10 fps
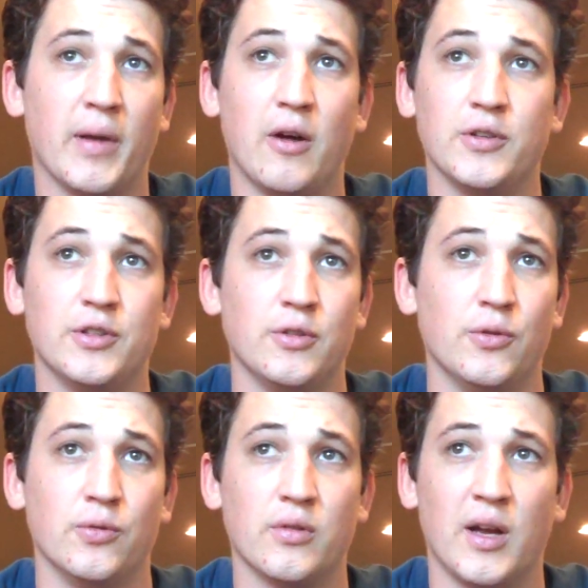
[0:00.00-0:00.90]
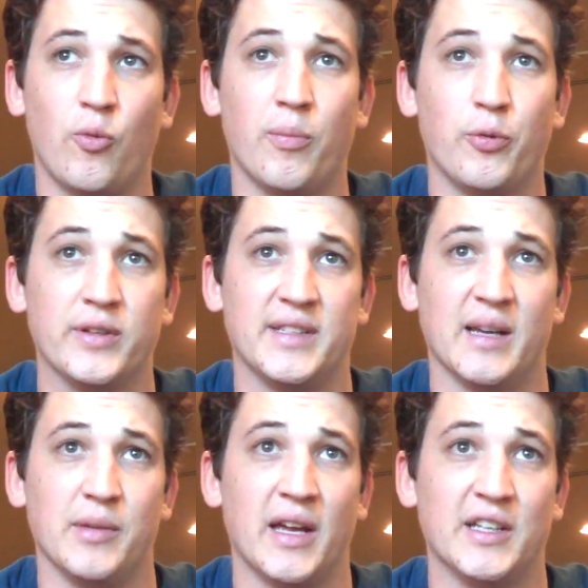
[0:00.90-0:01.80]
But I would do, at one point,
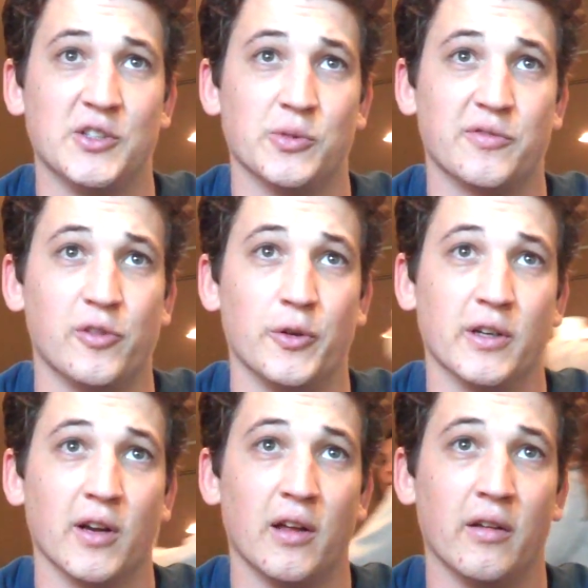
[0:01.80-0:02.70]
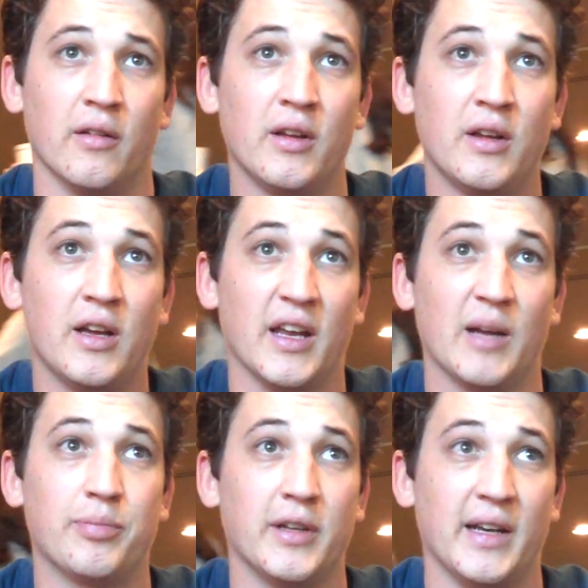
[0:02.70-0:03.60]
Damn Yankees was floating around, and I
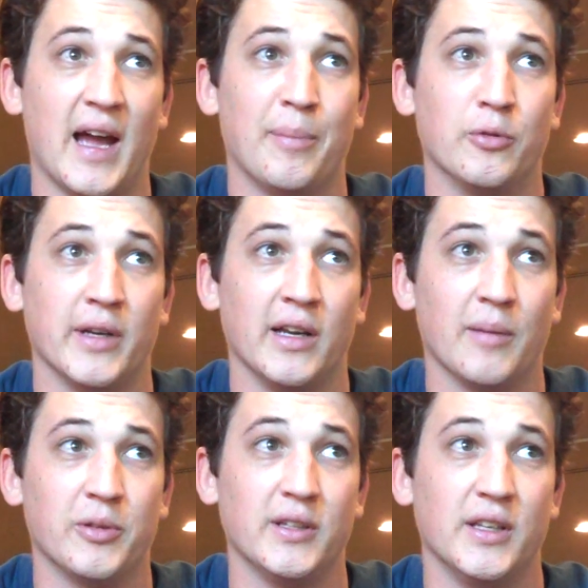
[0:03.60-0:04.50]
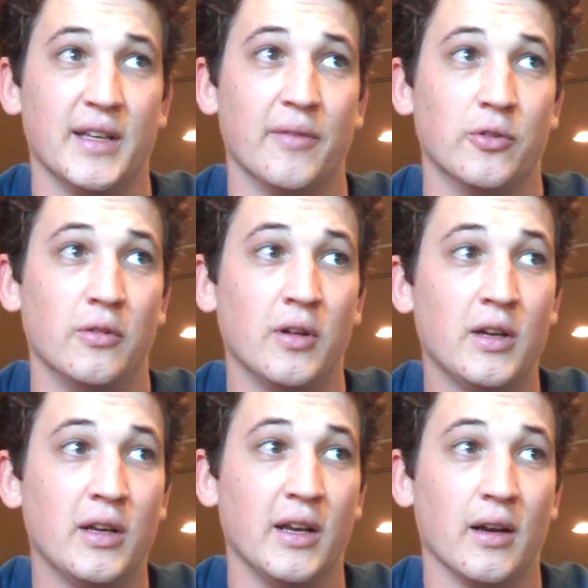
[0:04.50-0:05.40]
played Applegate. I played the devil
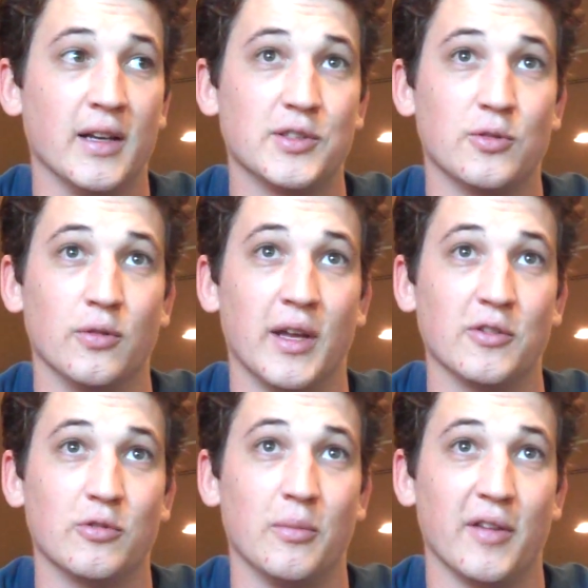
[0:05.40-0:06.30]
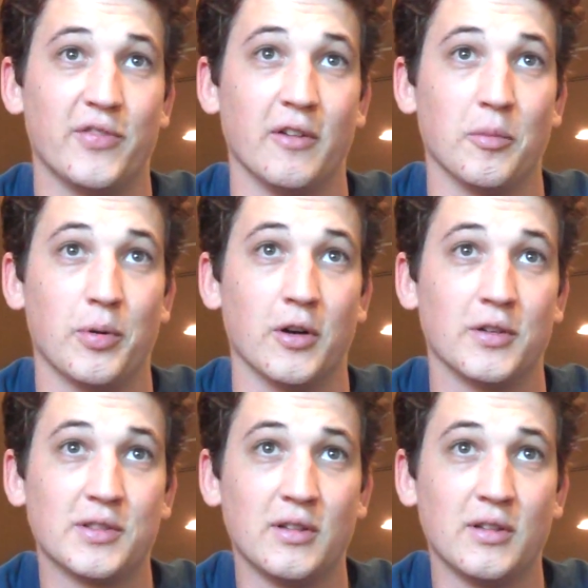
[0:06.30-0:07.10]
in high school, and that was one of my favorite parts.